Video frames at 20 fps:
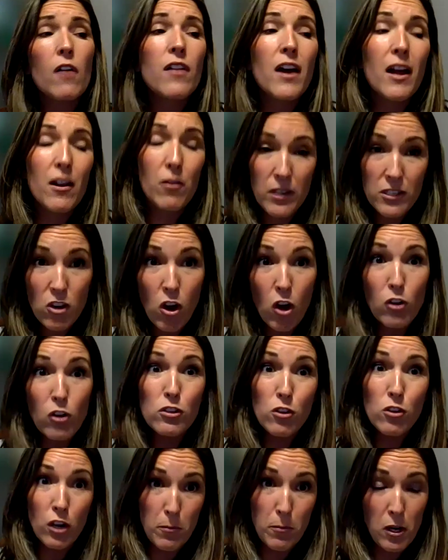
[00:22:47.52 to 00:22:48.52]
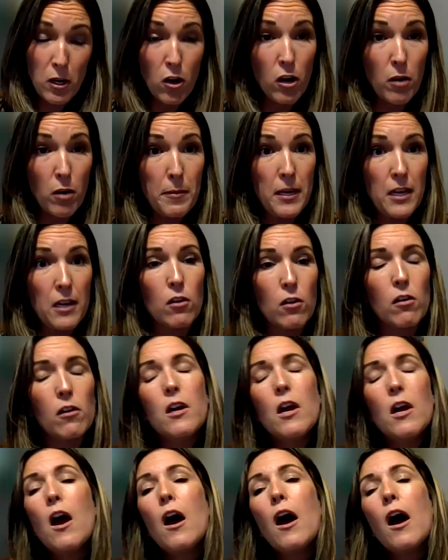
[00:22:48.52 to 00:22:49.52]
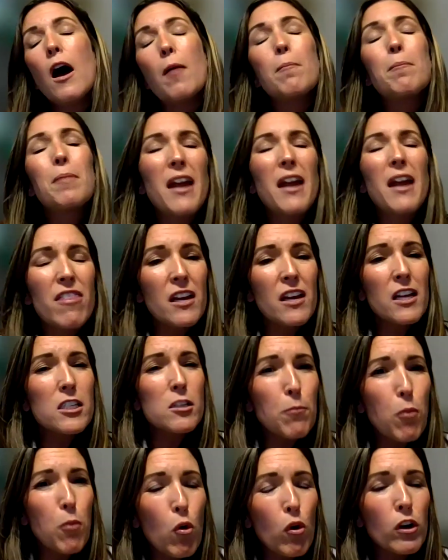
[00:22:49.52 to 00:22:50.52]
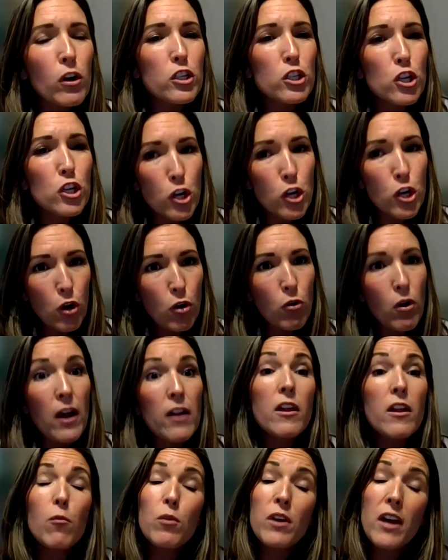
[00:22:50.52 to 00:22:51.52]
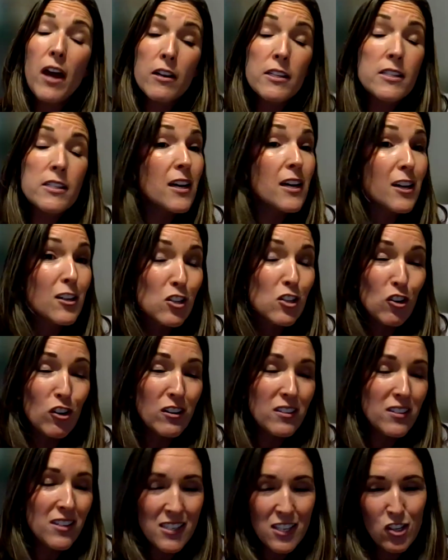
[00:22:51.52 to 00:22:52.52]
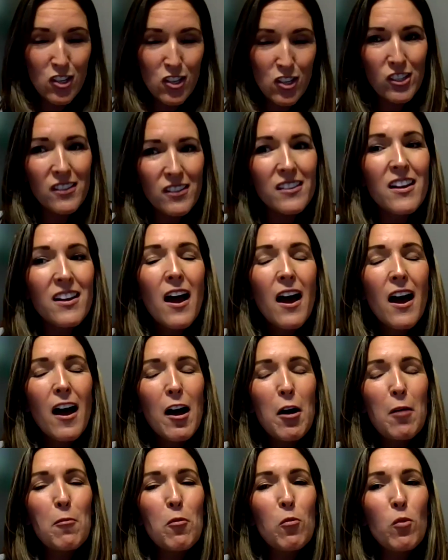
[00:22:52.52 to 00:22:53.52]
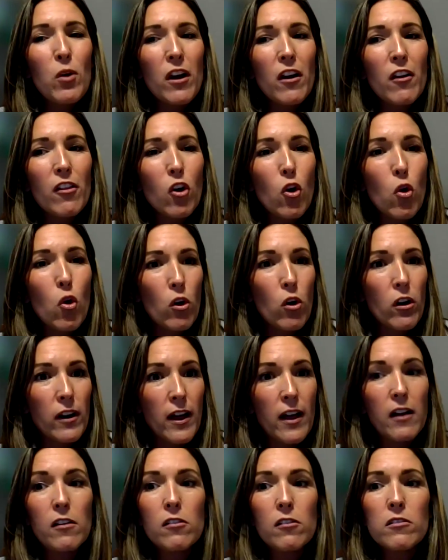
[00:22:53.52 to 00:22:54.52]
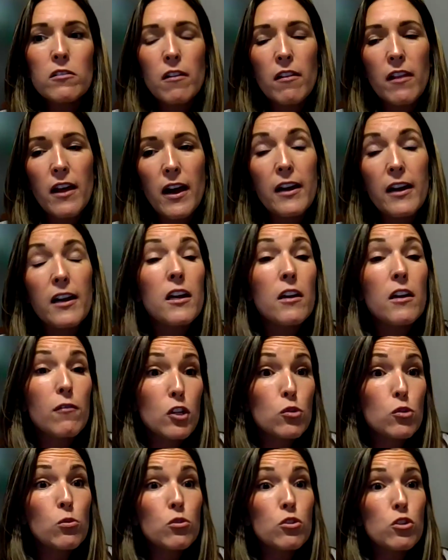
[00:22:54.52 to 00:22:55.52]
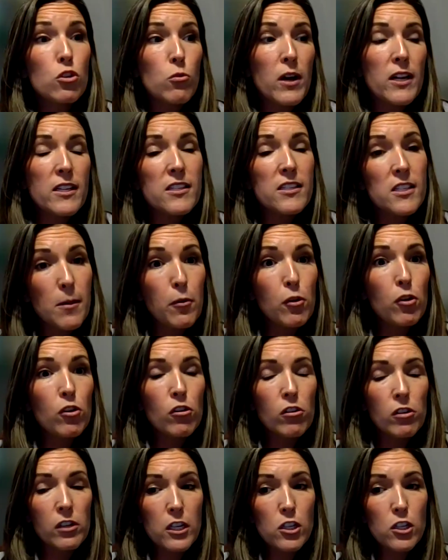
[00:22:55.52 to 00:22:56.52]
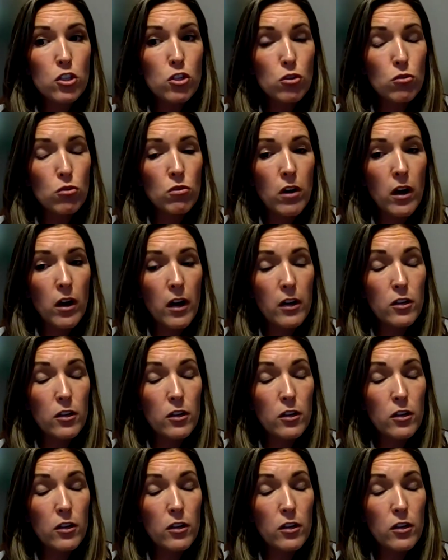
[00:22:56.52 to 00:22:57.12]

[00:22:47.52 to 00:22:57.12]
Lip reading: That is also going to be on appeal. But I think it's important to note, and then we had a Second Circuit decision where the court held that individuals who had similarly sued